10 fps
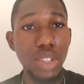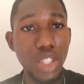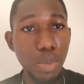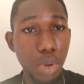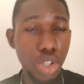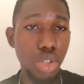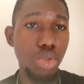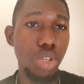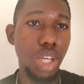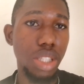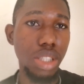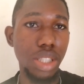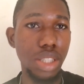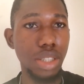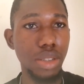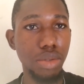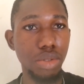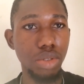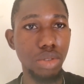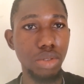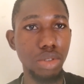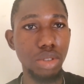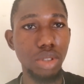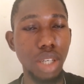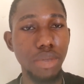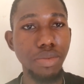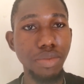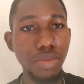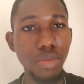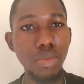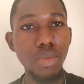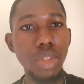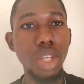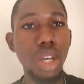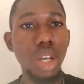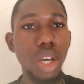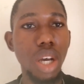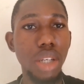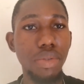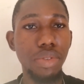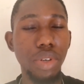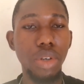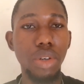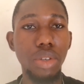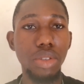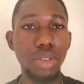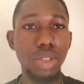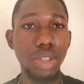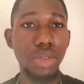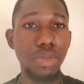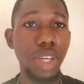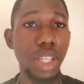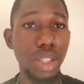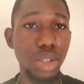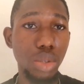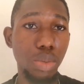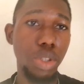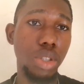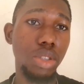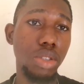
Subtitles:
spotting good entries. Yeah. And for the final topic,